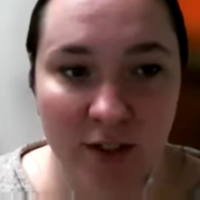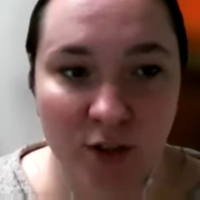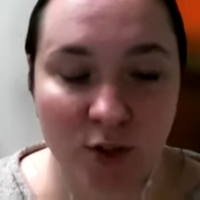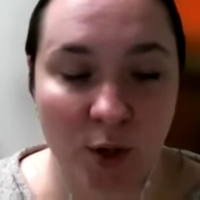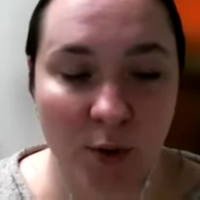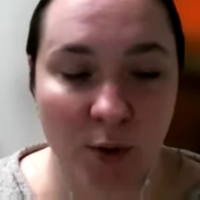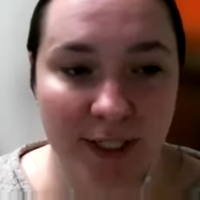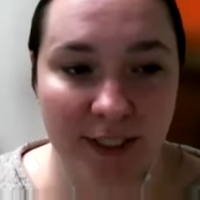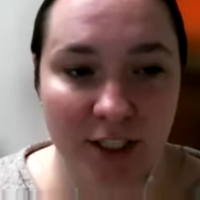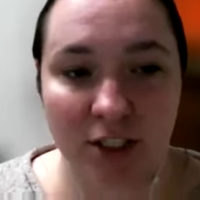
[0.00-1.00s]
So
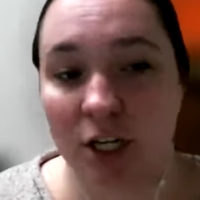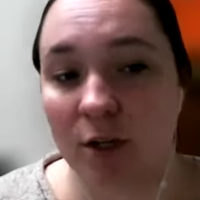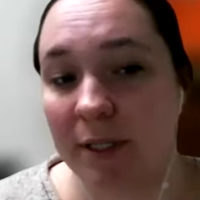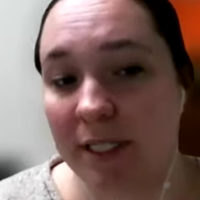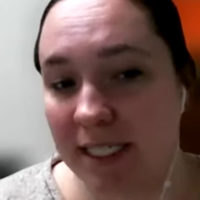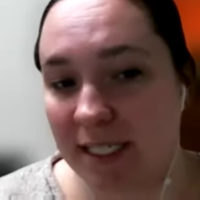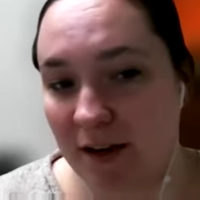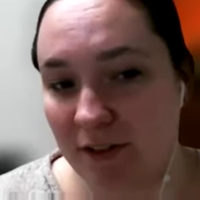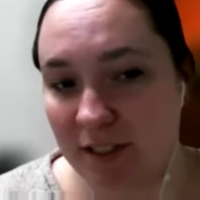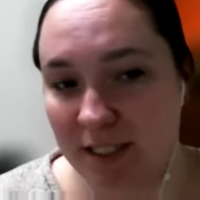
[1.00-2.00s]
to start, we did
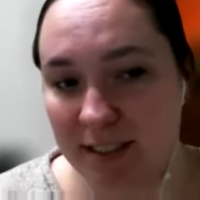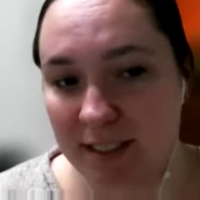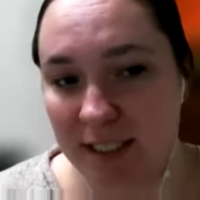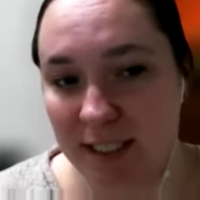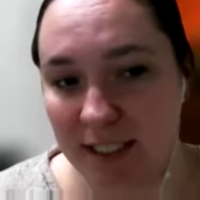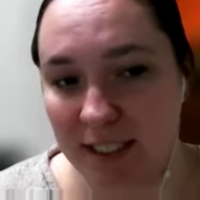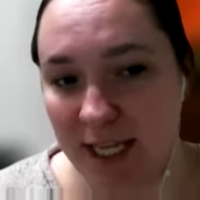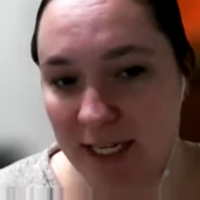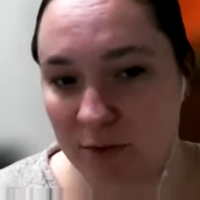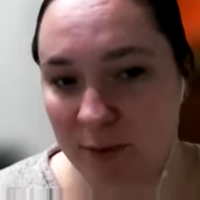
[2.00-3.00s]
cover this in
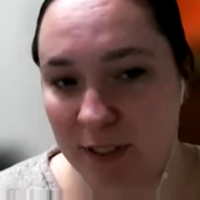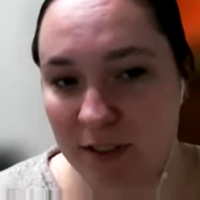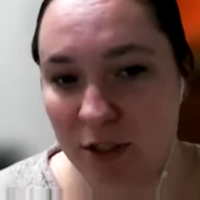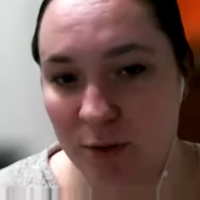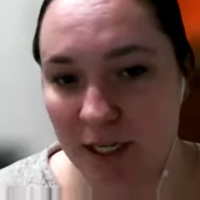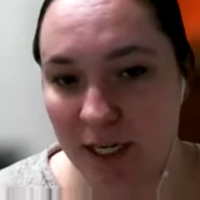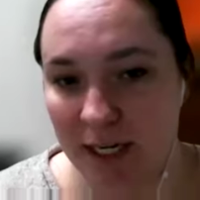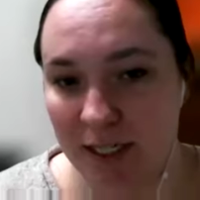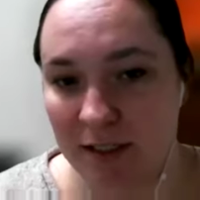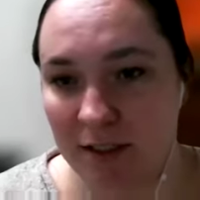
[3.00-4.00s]
last week's
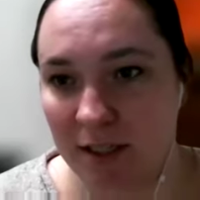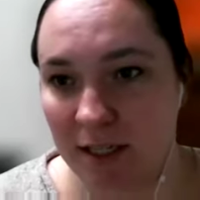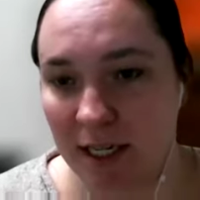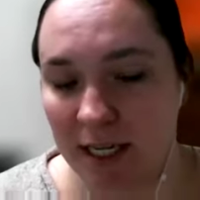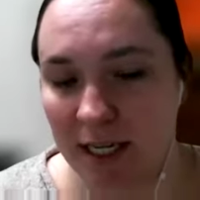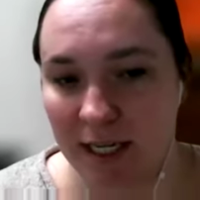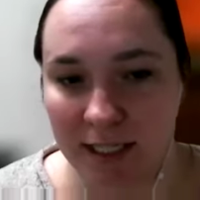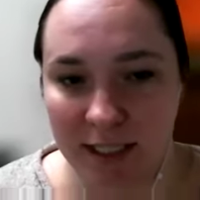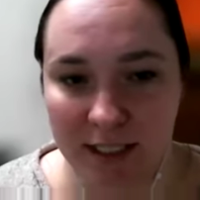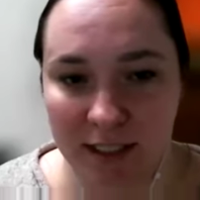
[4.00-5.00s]
Q&A,
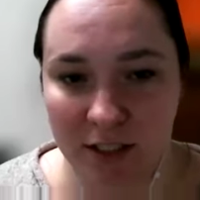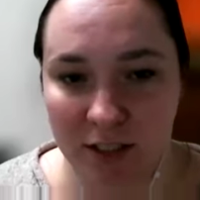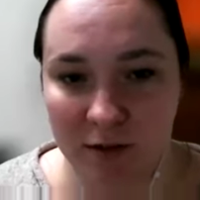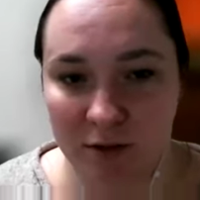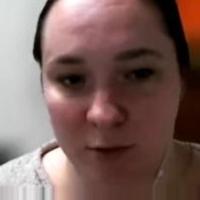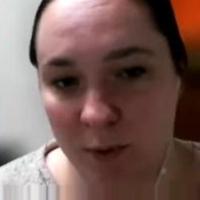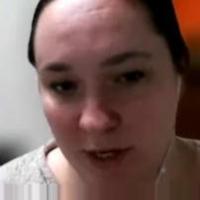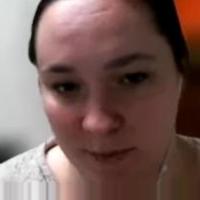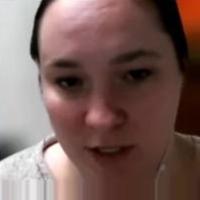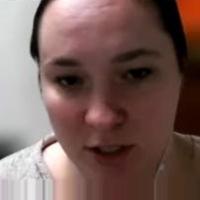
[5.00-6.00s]
and so we
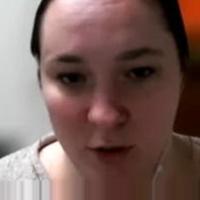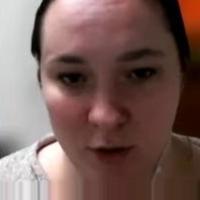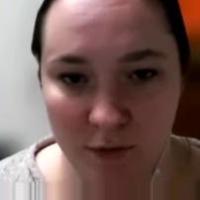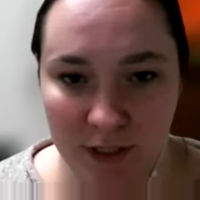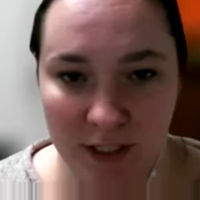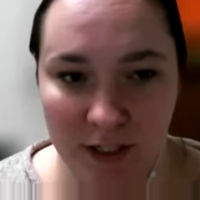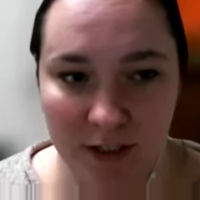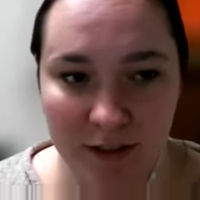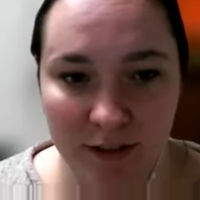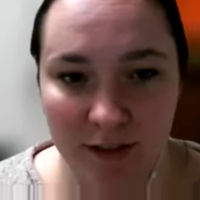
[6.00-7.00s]
recommend you go over
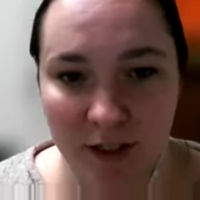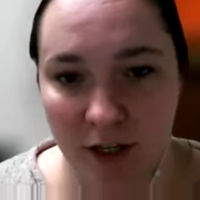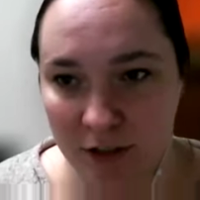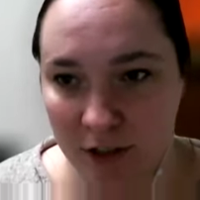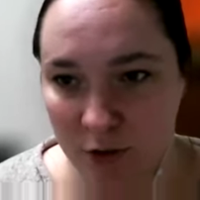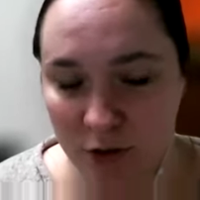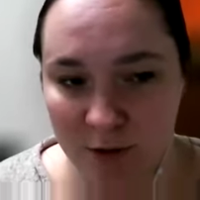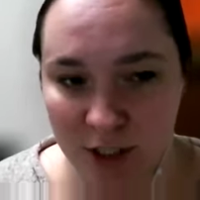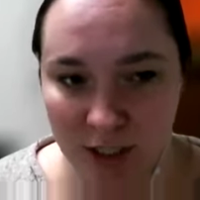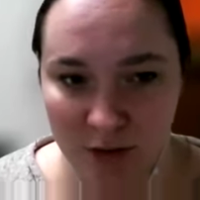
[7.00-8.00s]
there on the
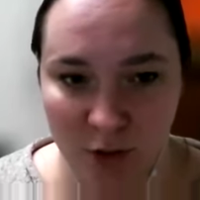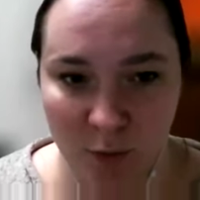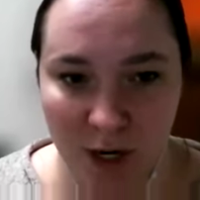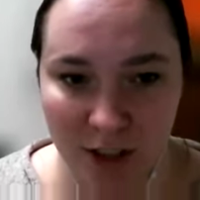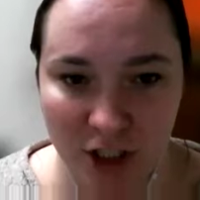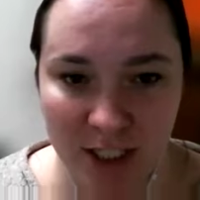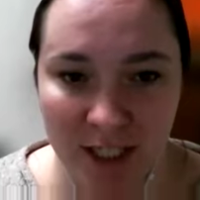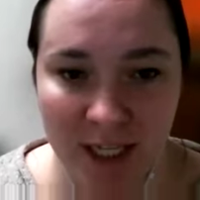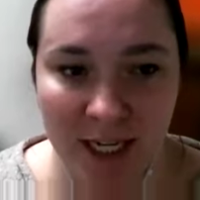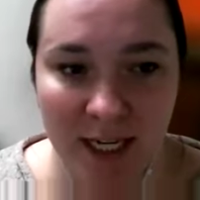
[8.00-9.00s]
YouTube channel to watch
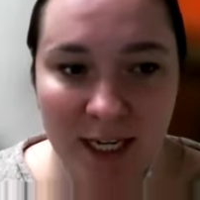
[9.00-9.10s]
it.